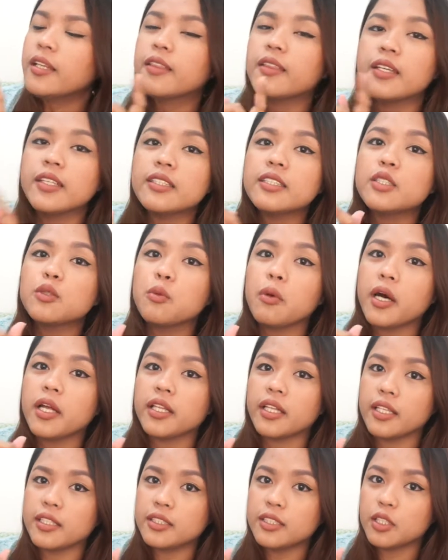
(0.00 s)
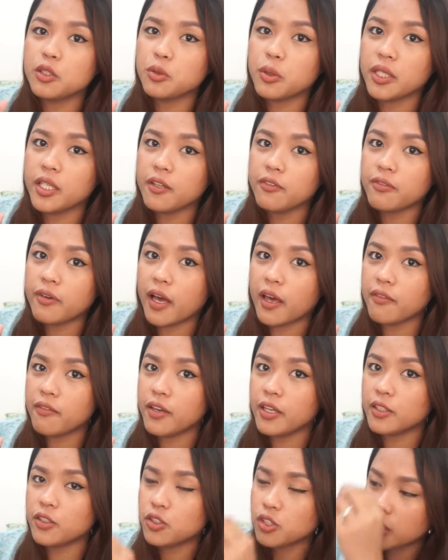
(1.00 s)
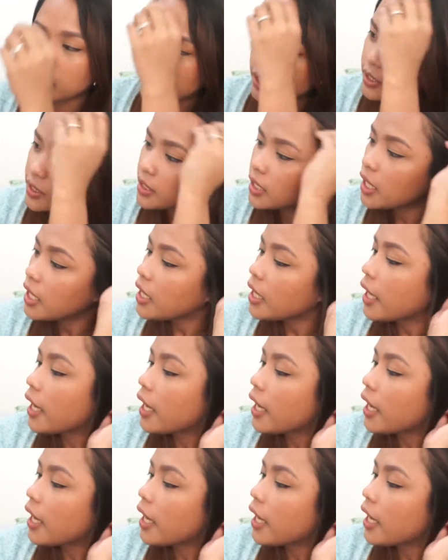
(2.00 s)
This one is the 25 inches.